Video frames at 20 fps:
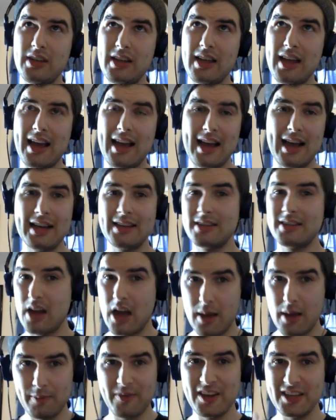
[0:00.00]
has an
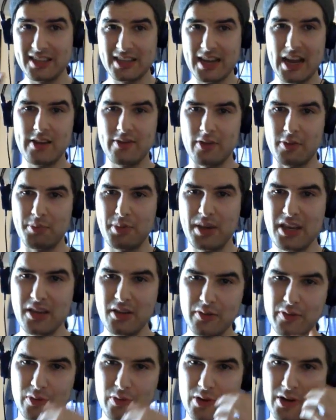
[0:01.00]
obvious kind of
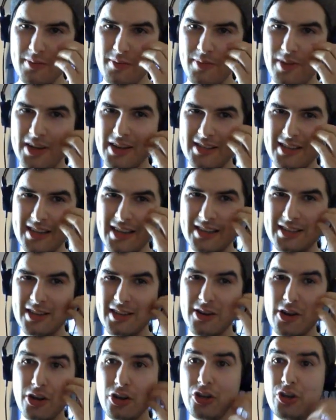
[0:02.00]
appeal for him, but it's
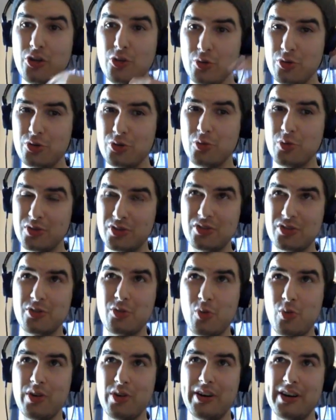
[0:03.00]
an unusual
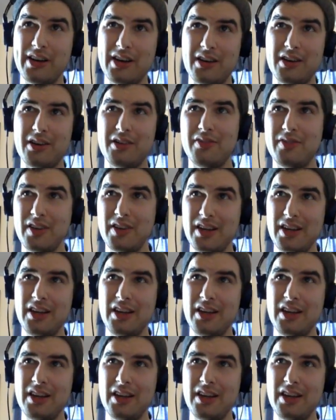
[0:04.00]
story of